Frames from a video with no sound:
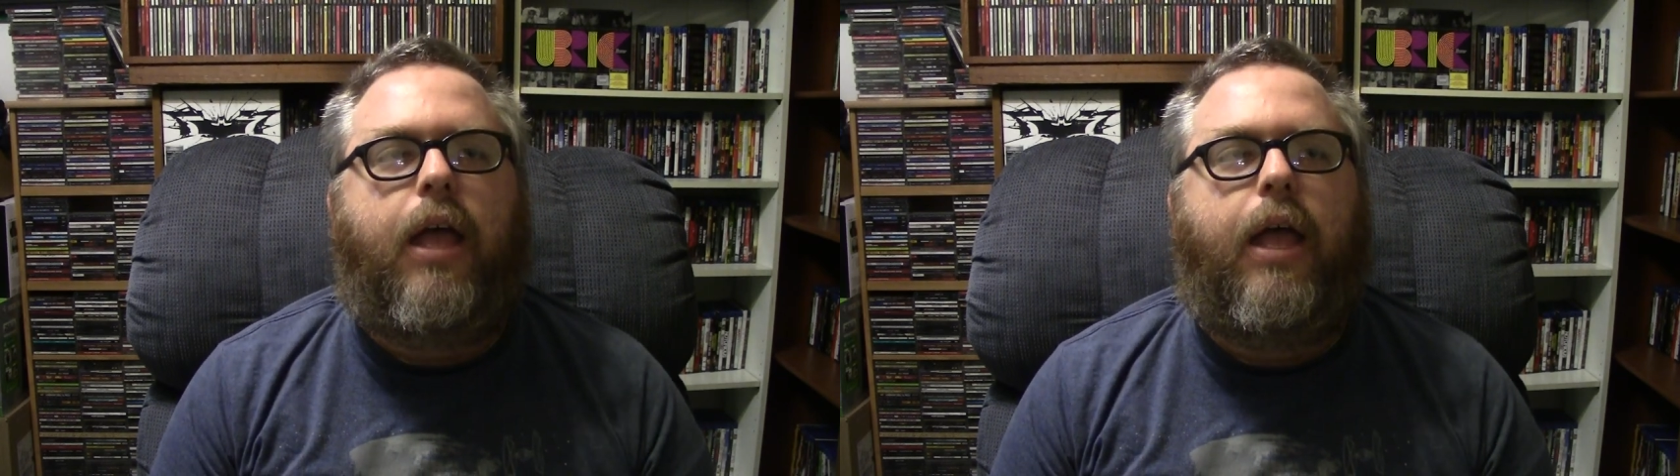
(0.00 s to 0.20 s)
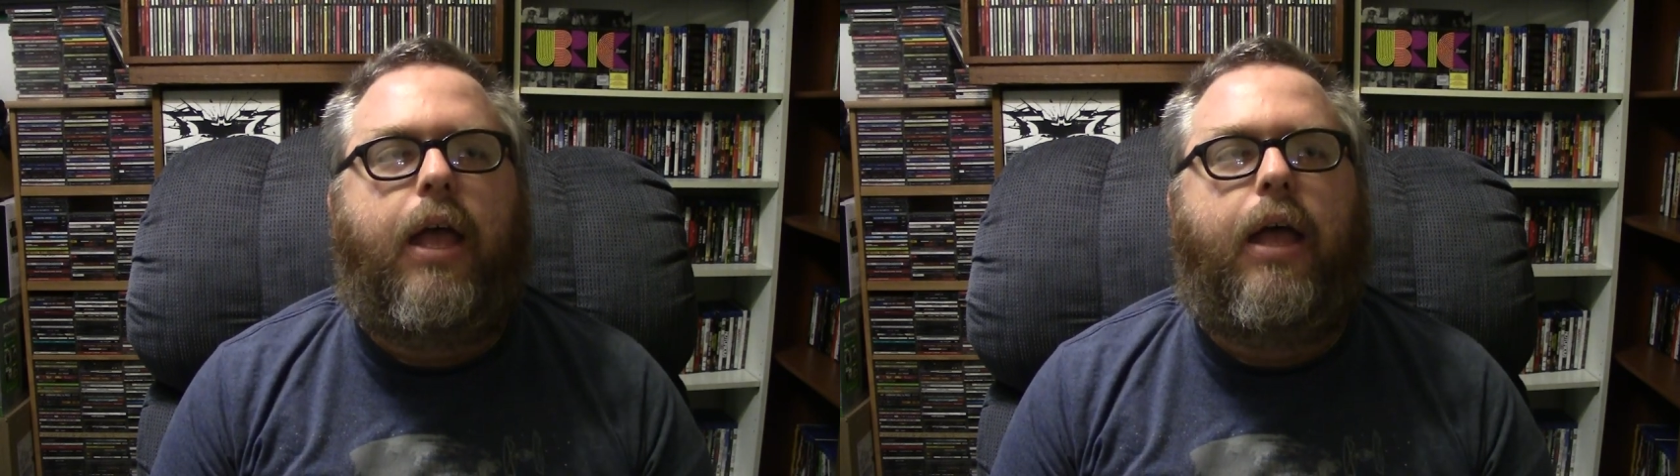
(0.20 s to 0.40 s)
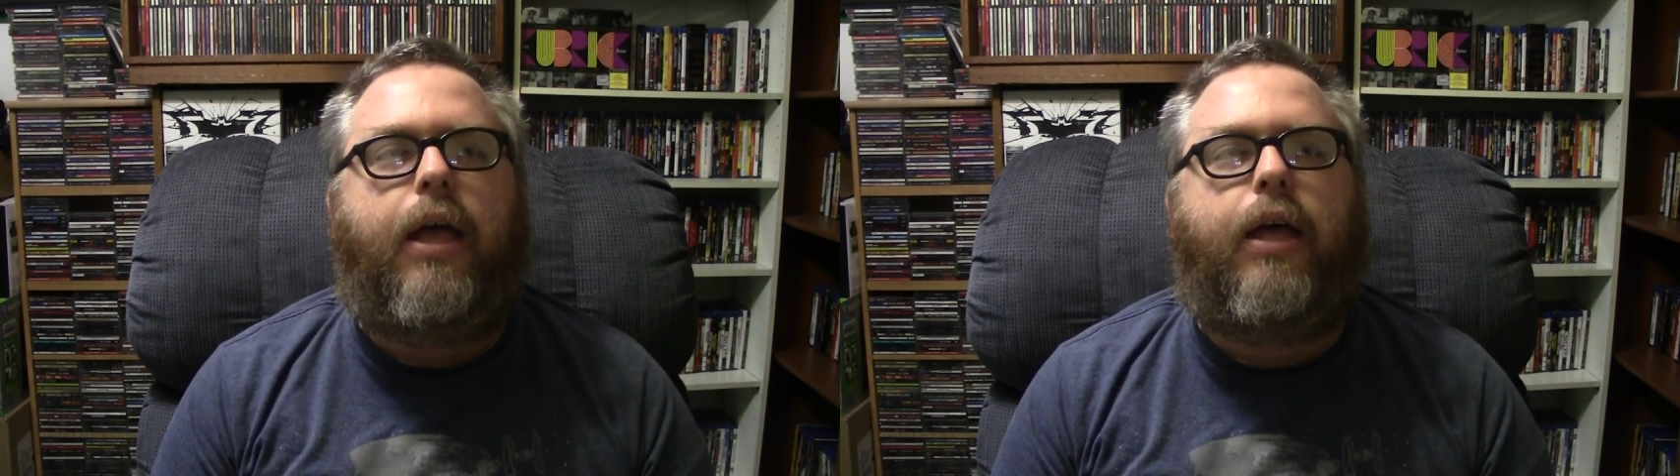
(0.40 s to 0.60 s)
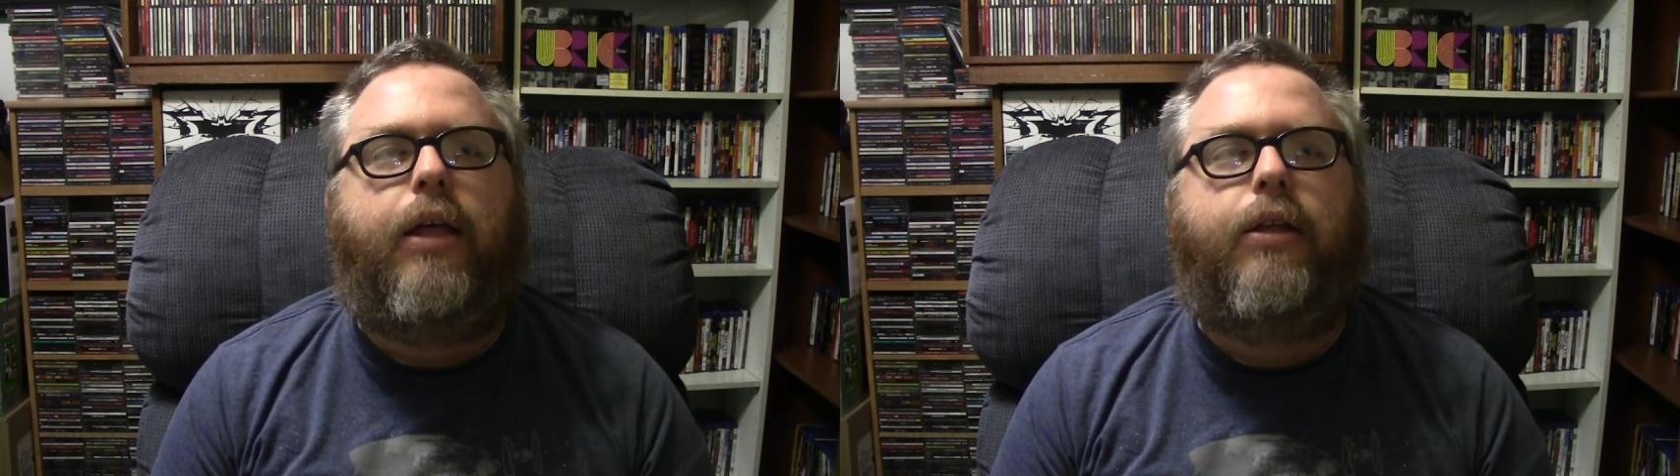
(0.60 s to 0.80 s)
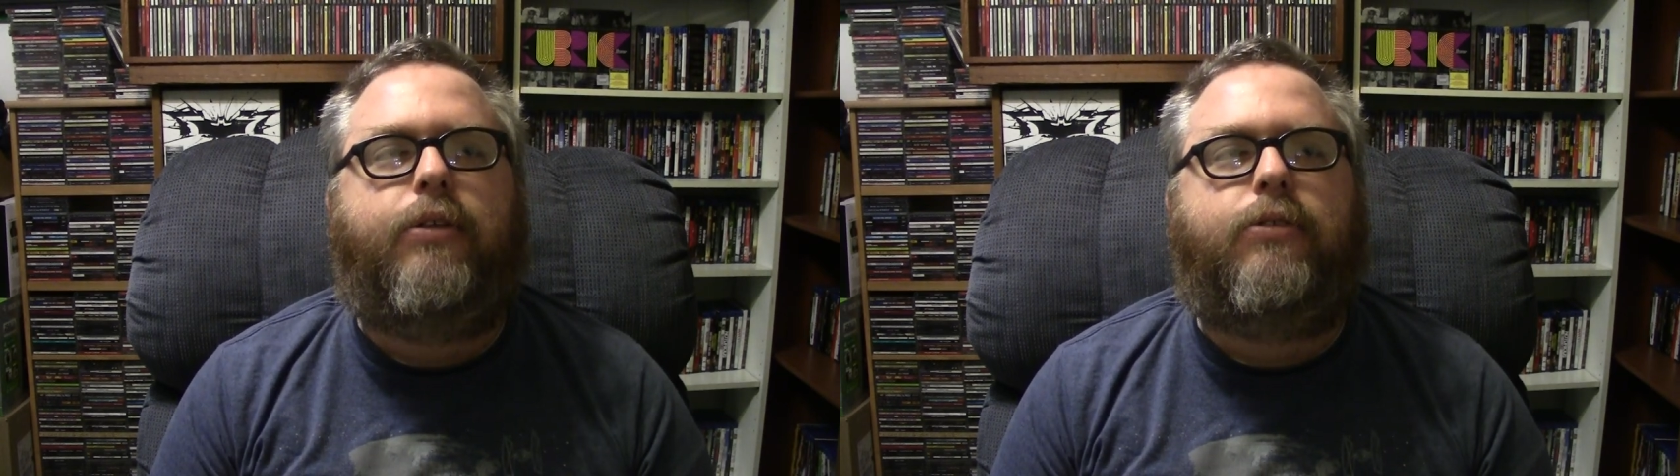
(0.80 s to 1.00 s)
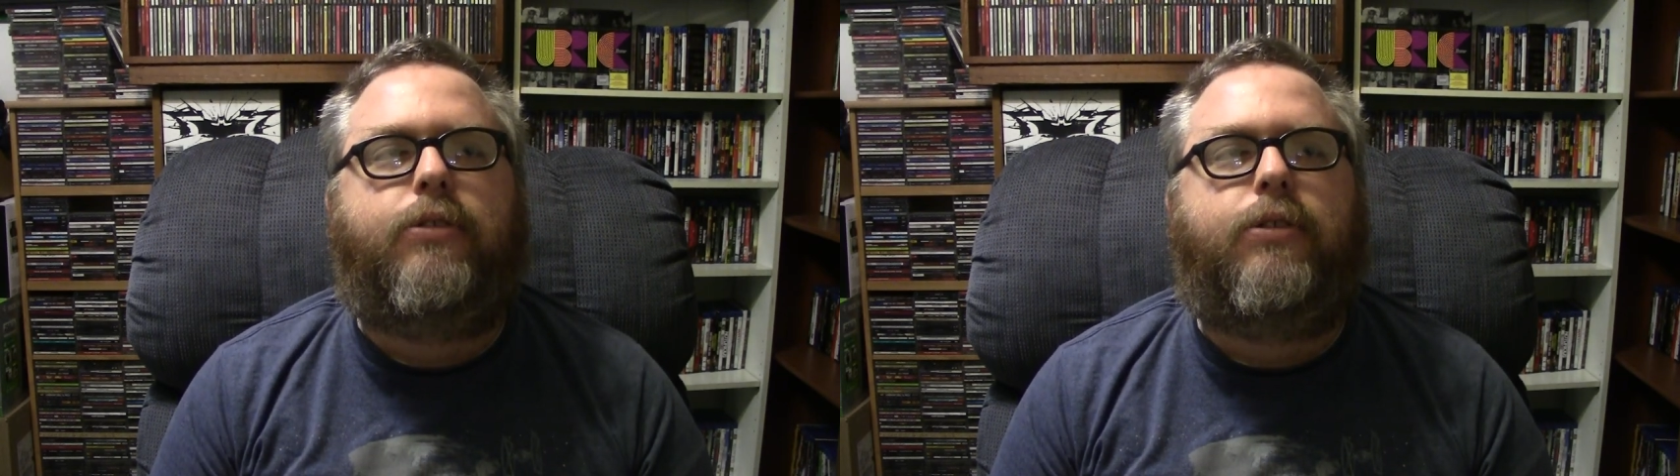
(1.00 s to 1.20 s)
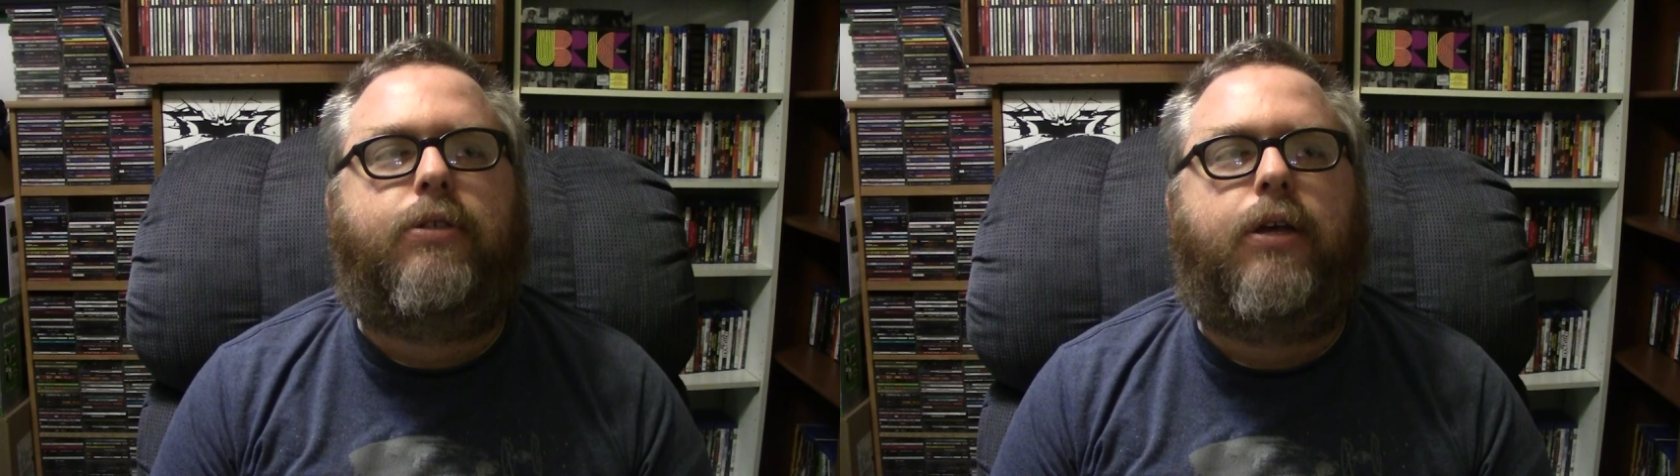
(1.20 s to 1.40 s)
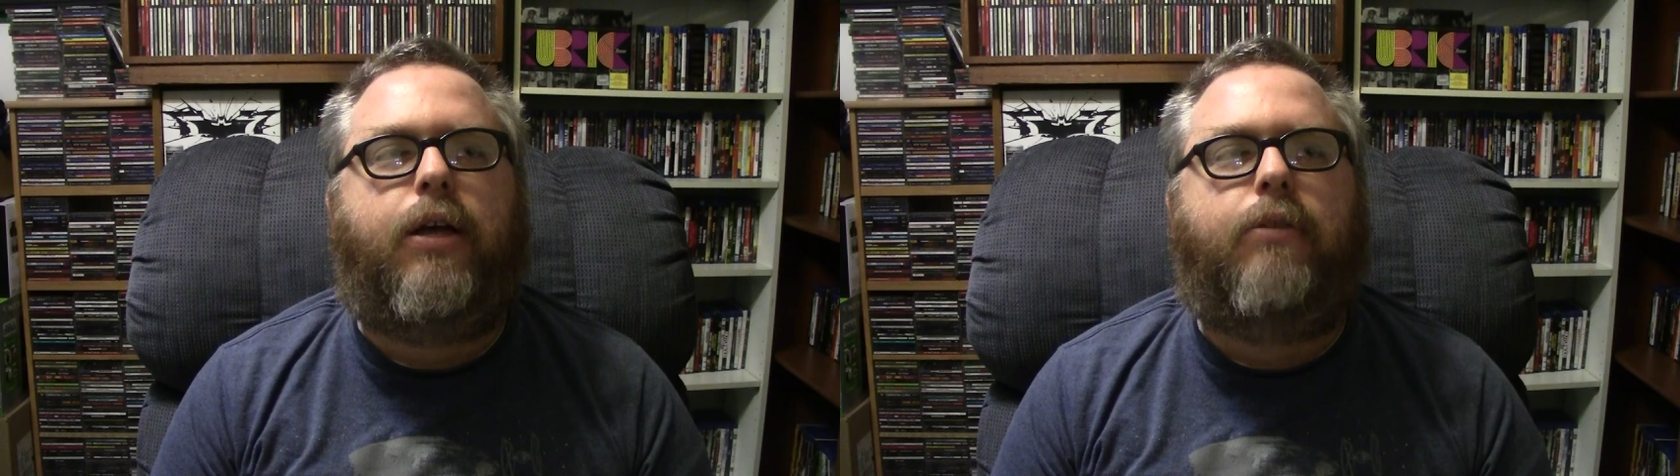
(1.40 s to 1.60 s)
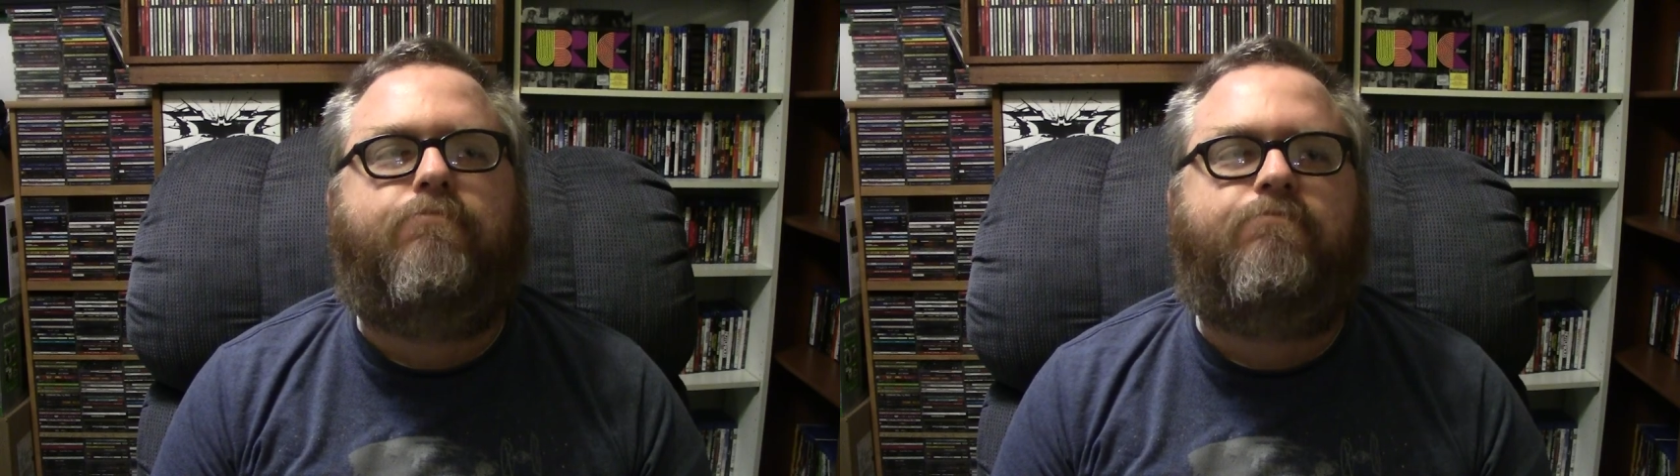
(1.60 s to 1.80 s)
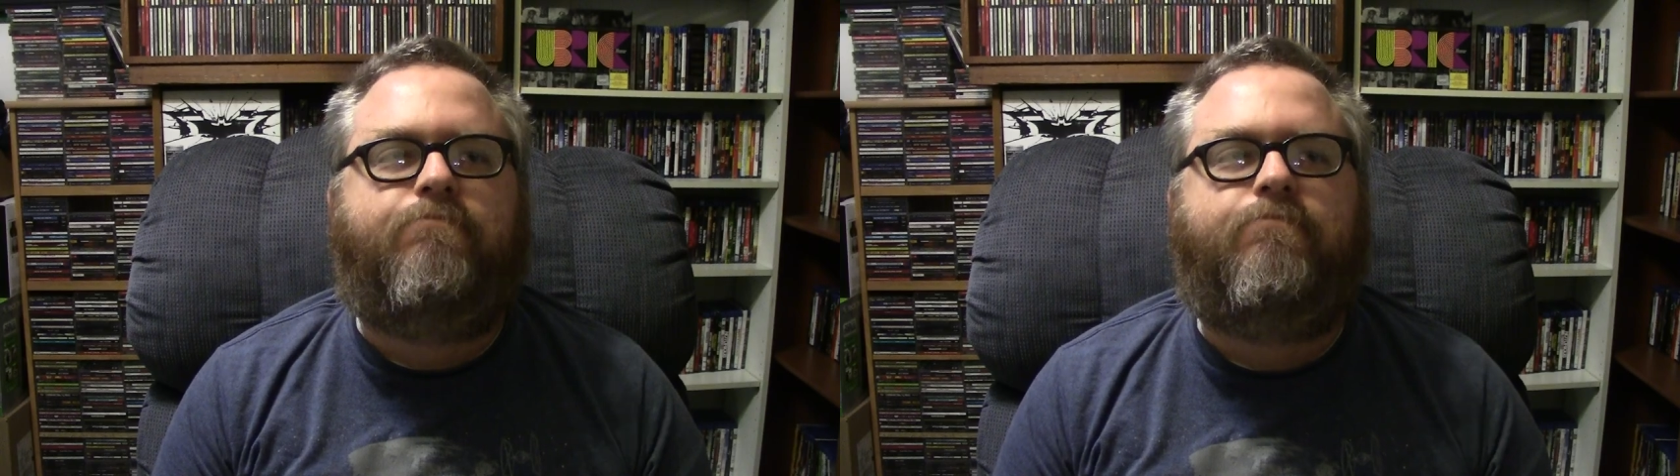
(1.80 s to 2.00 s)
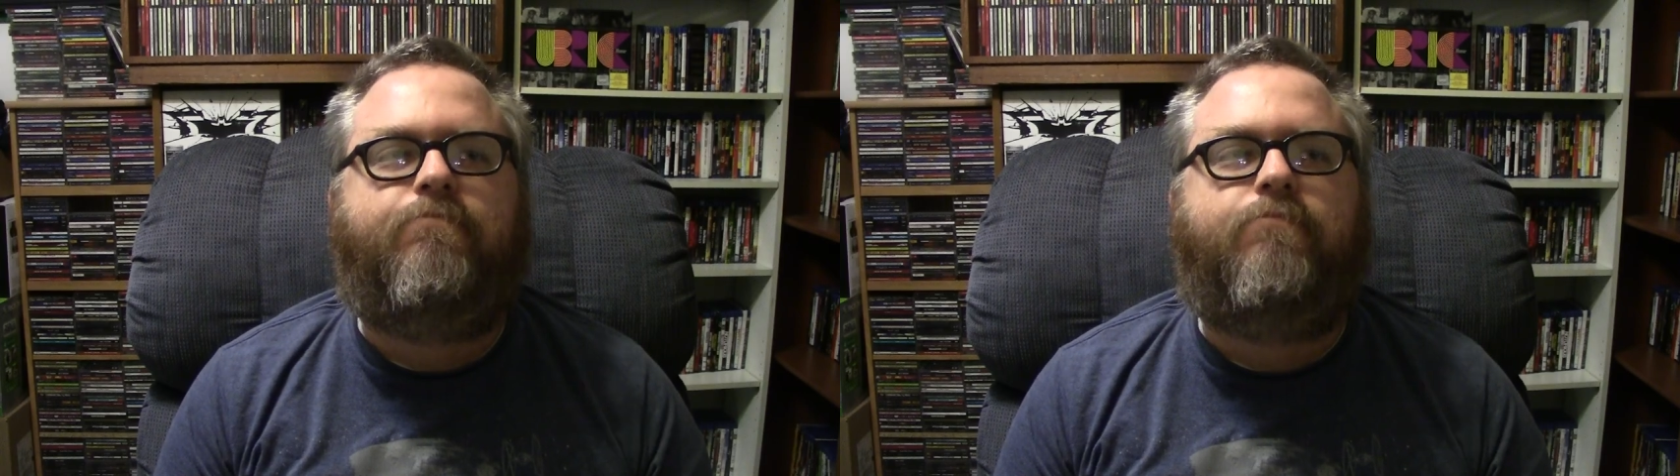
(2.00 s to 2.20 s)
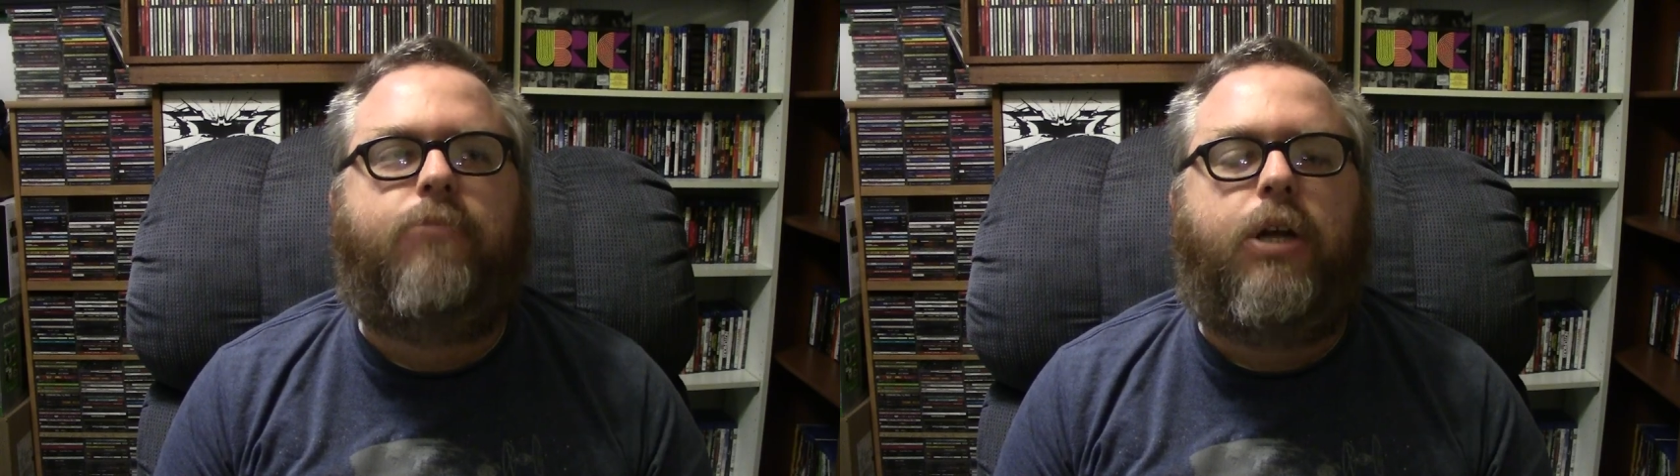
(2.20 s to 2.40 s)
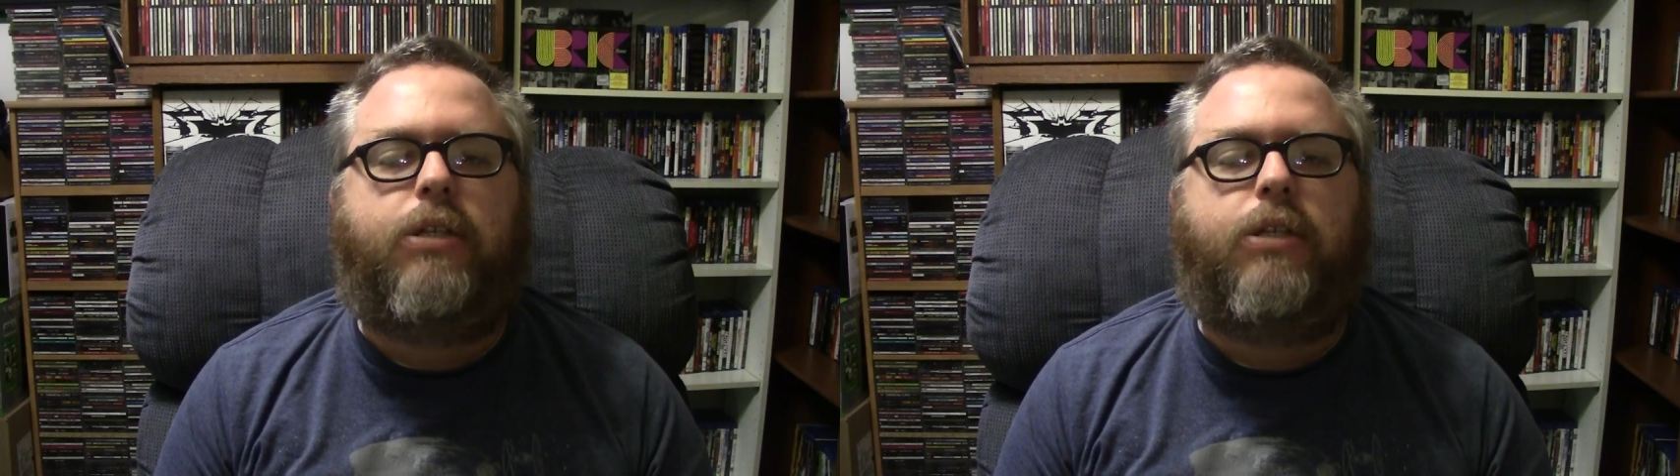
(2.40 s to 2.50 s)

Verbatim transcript: and what